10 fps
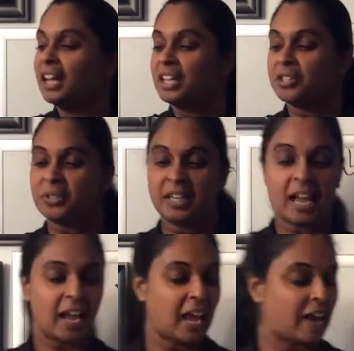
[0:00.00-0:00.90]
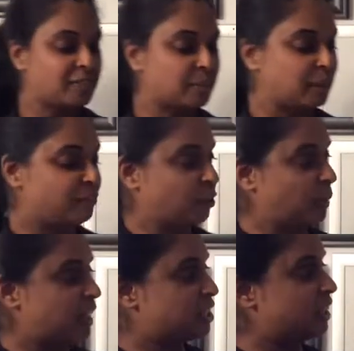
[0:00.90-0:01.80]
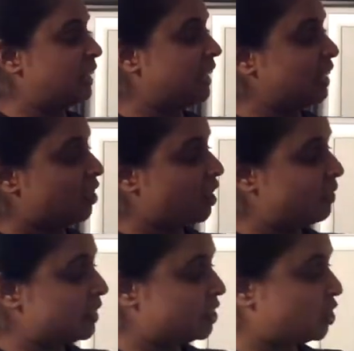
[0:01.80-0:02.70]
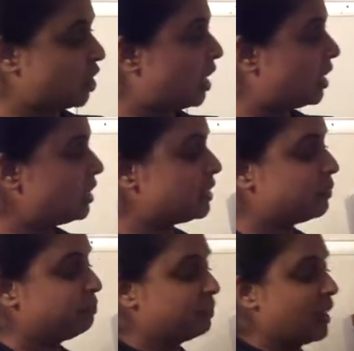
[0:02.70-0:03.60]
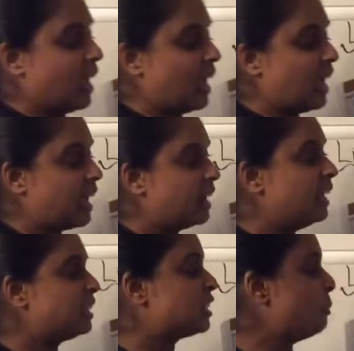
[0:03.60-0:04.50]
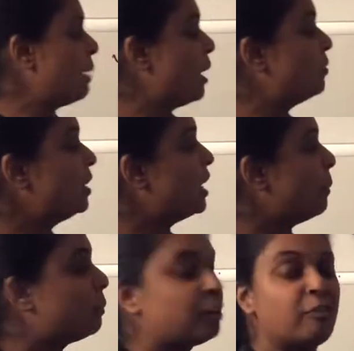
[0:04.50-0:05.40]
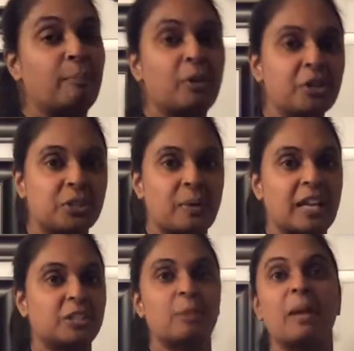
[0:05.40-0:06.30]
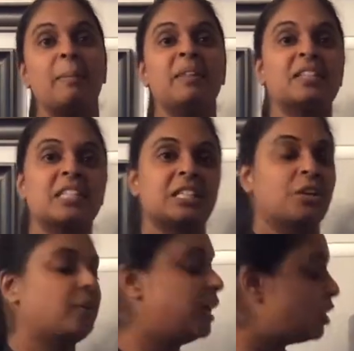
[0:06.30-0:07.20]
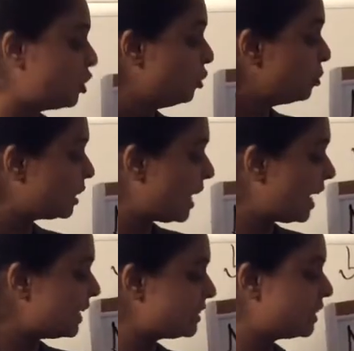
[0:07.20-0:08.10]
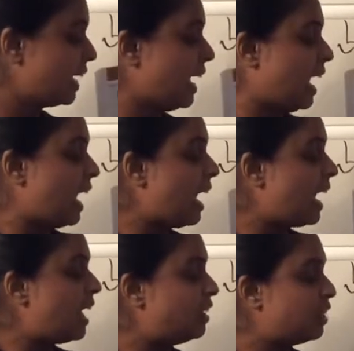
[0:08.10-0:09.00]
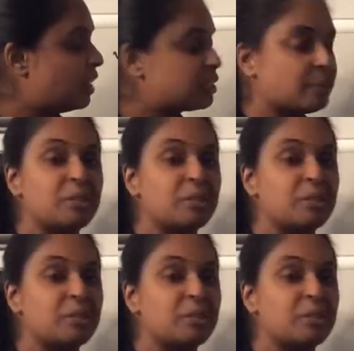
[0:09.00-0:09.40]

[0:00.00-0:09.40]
So today I have some information here on this chart, and it's about the number of books read. So maybe this is a grade 2 class, and there are some